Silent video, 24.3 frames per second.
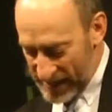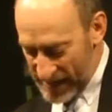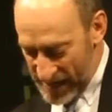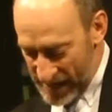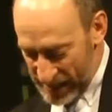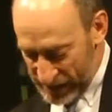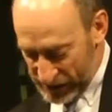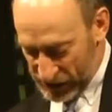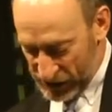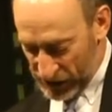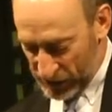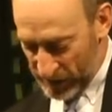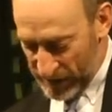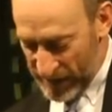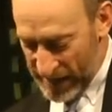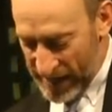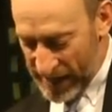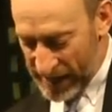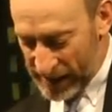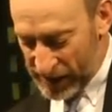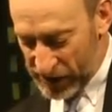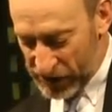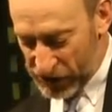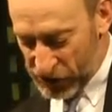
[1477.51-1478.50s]

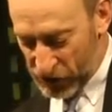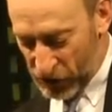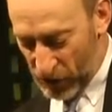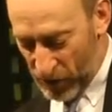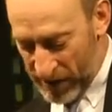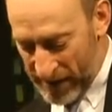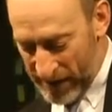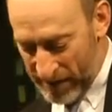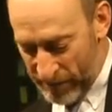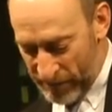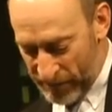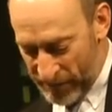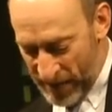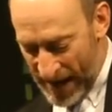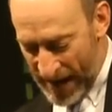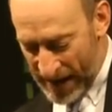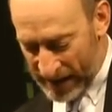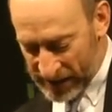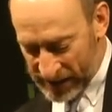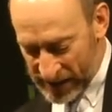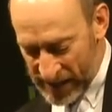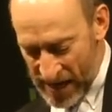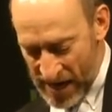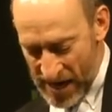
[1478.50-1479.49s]
history and distorting
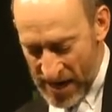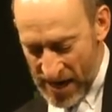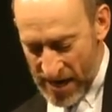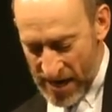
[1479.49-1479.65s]
facts